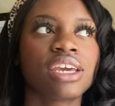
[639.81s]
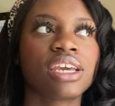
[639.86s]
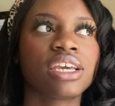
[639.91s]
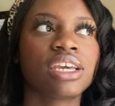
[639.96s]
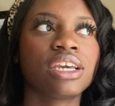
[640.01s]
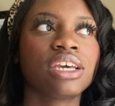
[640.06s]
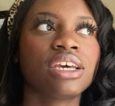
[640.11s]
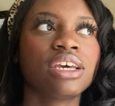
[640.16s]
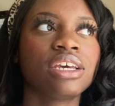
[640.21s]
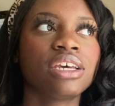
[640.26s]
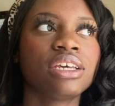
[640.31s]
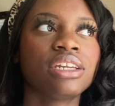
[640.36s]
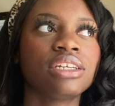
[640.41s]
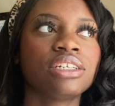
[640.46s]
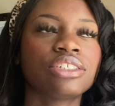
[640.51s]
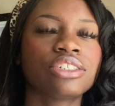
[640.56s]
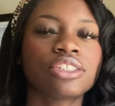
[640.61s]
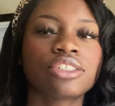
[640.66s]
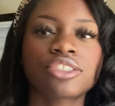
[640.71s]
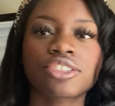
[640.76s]

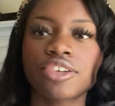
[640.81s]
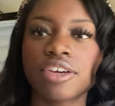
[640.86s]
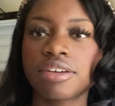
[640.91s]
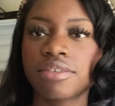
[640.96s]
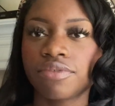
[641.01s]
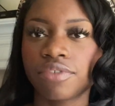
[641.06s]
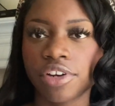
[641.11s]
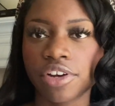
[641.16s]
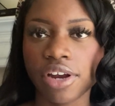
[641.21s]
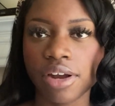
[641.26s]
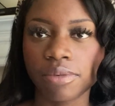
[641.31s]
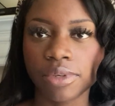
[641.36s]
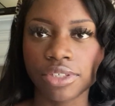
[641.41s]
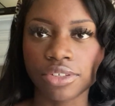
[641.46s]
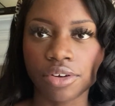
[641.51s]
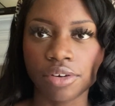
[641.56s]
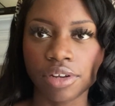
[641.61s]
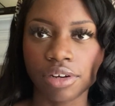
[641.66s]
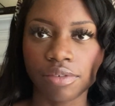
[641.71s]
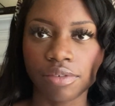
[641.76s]
and she's trying to figure out what's going on